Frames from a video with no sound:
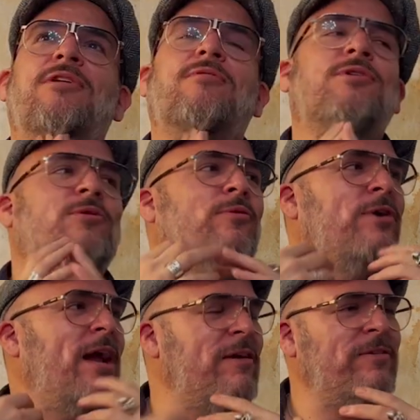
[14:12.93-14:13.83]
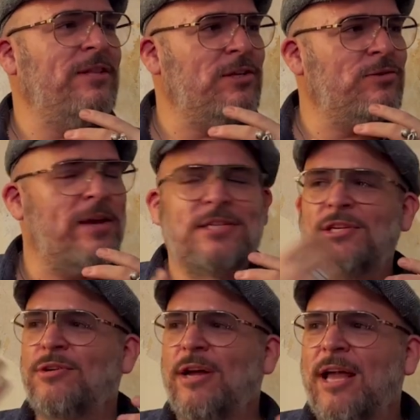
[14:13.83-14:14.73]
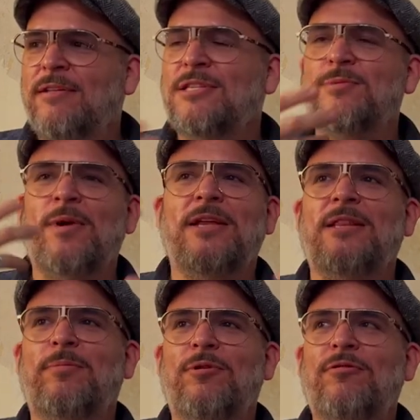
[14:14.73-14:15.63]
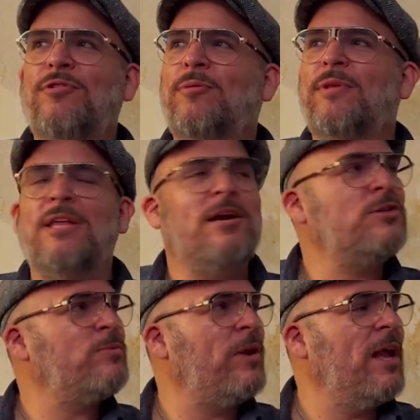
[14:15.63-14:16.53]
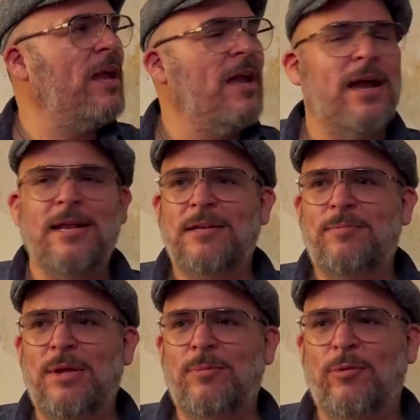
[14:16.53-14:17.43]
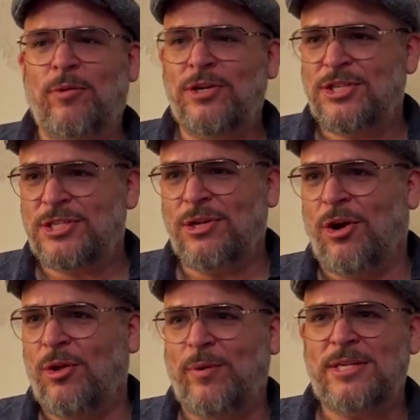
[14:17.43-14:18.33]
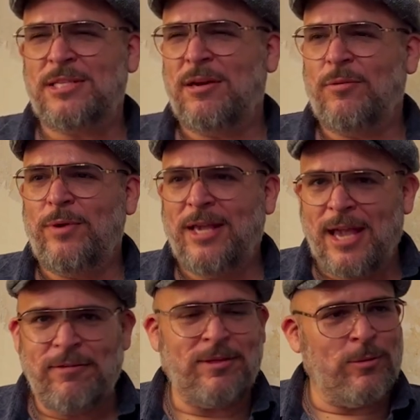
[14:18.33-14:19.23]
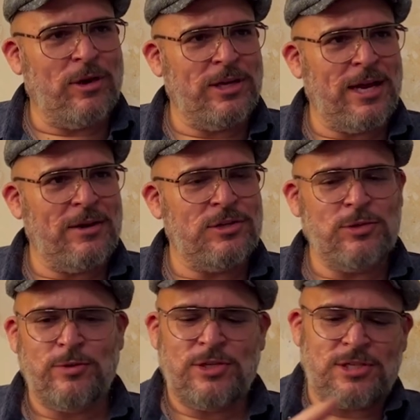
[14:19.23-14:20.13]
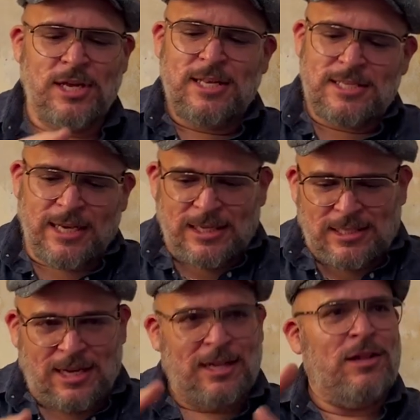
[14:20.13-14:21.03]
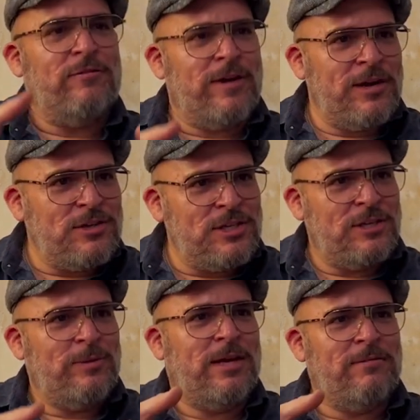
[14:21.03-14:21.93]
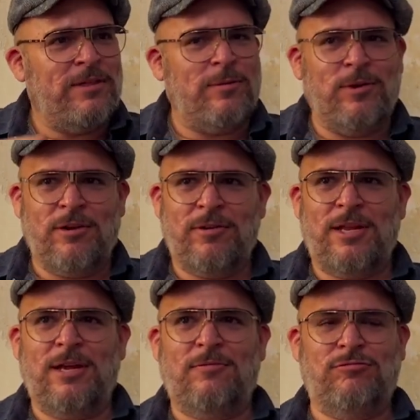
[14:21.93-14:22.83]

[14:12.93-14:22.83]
you were having the dress, and you had smelling the perfume and the hairspray, and people were just always there, and we gave them all the energy. We just, it's like a tunnel of energy you give them, you know, and they